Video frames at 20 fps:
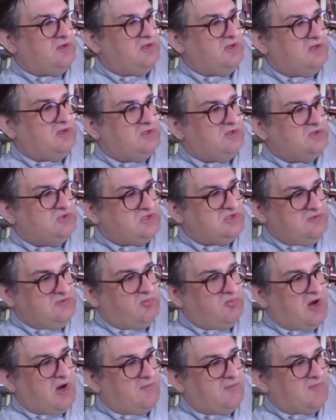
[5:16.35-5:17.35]
She
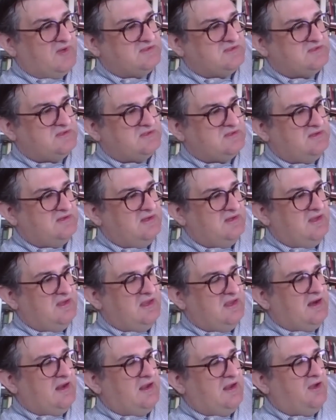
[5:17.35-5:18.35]
promised,
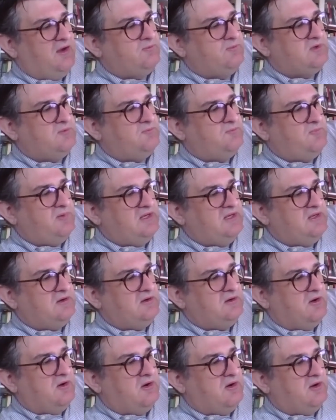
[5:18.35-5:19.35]
and I helped her pin it
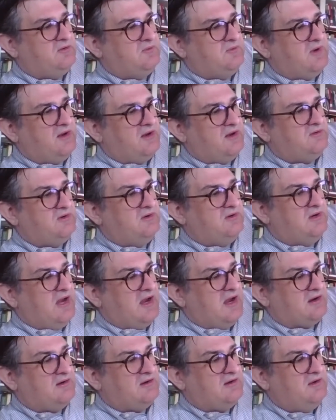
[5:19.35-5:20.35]
on around her
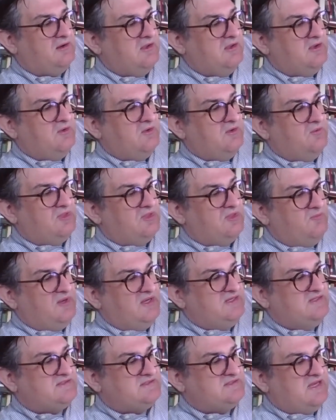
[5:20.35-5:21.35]
neck with a big
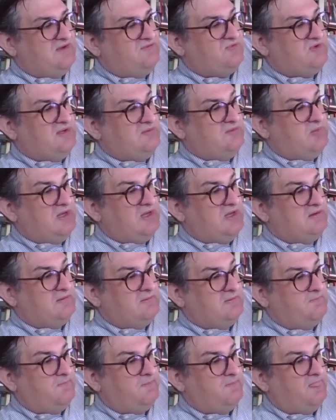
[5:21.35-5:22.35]
safety pin.
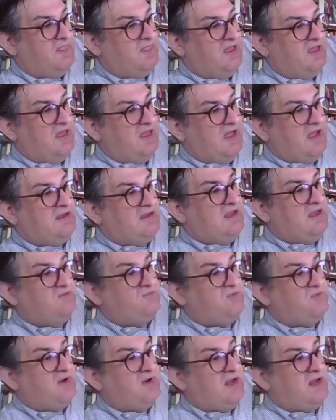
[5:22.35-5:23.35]
I gave
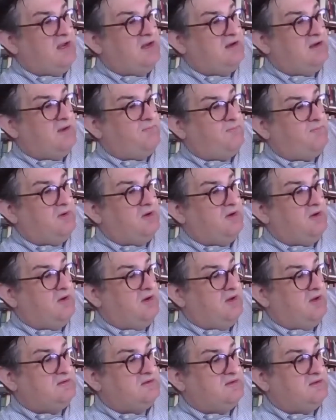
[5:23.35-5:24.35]
her a hand up
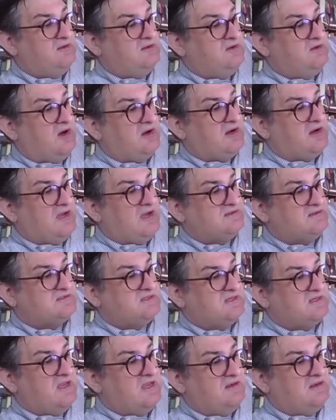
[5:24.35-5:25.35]
onto the doghouse
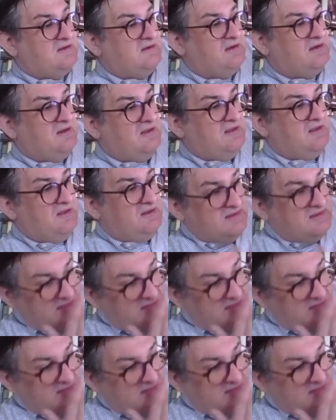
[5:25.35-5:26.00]
again. Then I